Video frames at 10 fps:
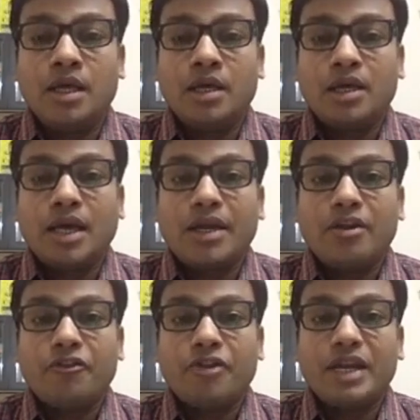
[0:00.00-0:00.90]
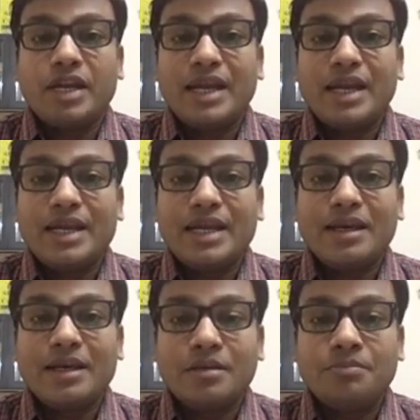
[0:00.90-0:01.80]
kind of creating
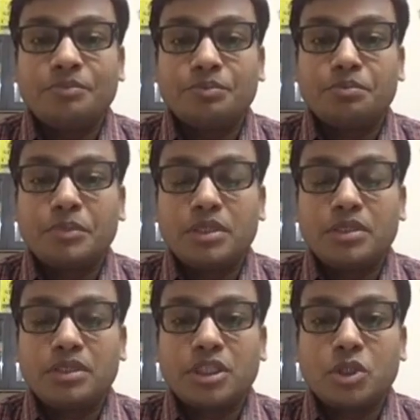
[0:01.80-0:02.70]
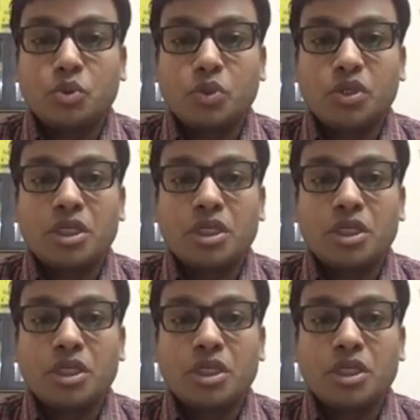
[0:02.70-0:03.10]
a situation